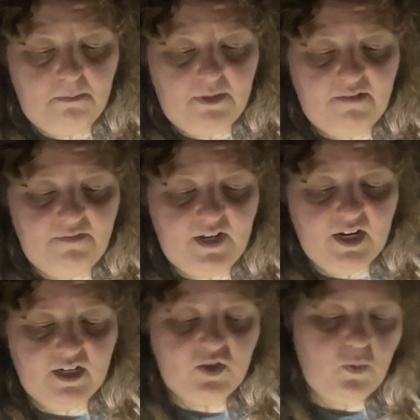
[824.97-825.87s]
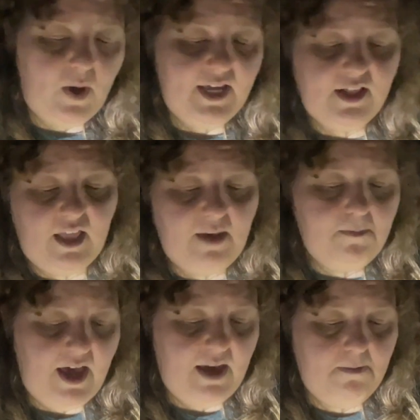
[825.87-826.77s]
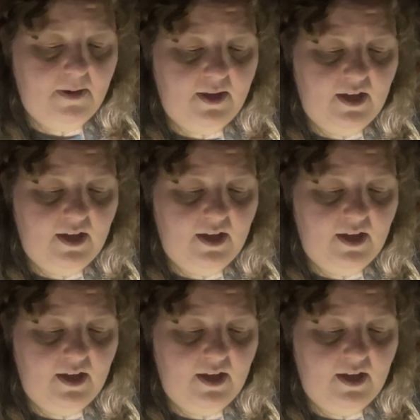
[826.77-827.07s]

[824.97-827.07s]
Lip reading: puffing on his white clay pipe.